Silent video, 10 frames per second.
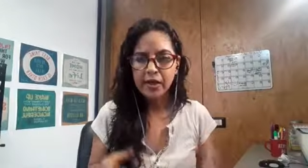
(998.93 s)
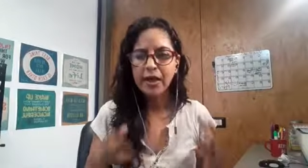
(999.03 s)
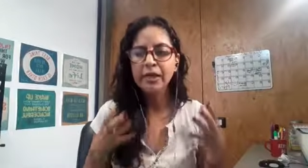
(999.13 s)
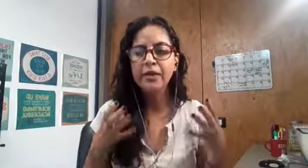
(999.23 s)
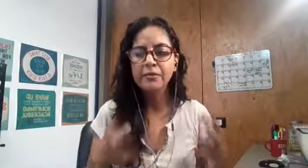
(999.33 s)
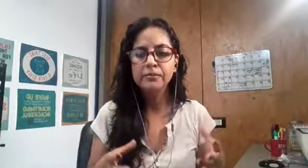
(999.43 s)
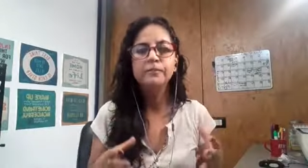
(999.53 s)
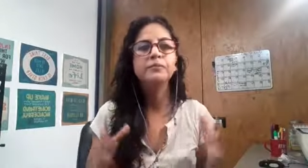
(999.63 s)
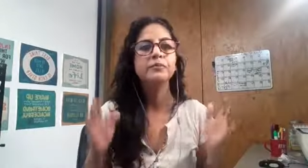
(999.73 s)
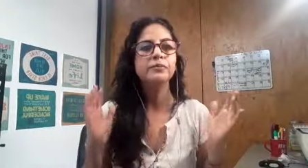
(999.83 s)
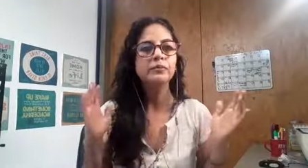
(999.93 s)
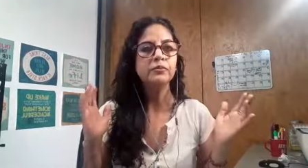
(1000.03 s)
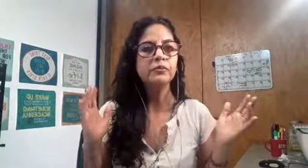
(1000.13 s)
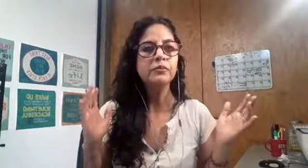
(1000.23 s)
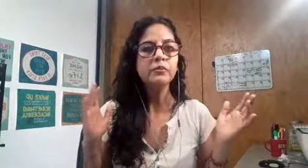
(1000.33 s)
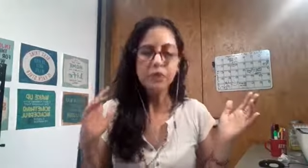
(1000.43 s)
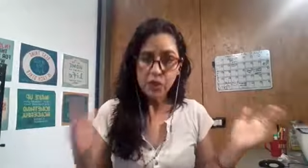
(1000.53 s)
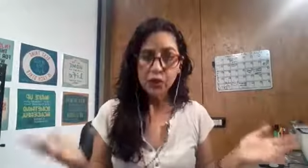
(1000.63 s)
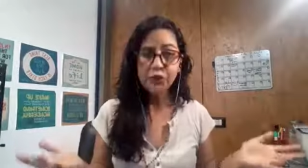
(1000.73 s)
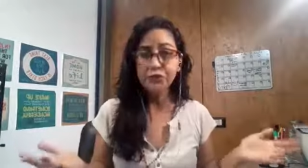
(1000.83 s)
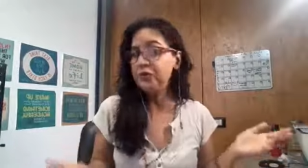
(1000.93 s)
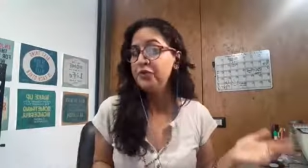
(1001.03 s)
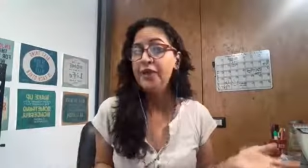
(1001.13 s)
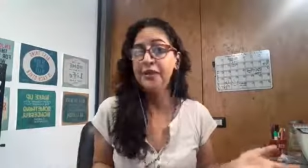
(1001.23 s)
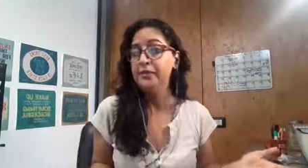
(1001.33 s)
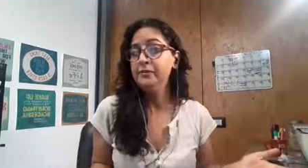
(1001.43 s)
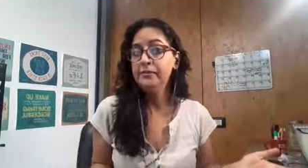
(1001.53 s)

I am going to be fine.